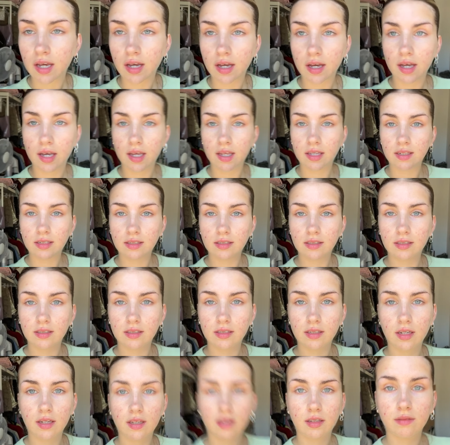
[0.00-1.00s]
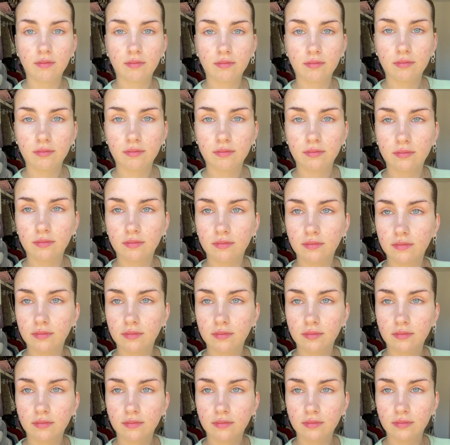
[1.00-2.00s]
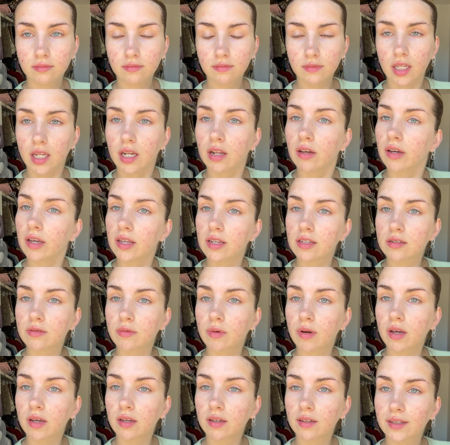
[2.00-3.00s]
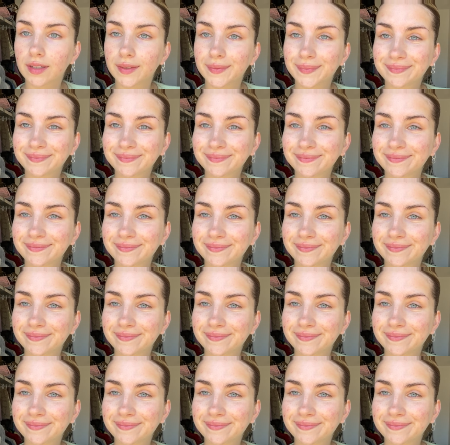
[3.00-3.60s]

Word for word: And um, then I'll head